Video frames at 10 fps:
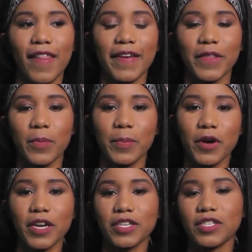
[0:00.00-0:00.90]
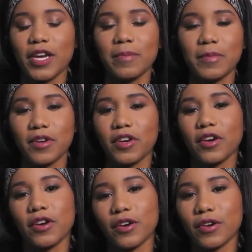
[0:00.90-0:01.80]
like their body shape, the
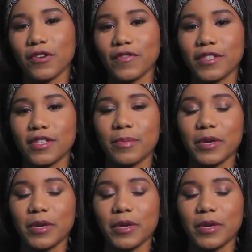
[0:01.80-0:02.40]
curves, mm-hmm.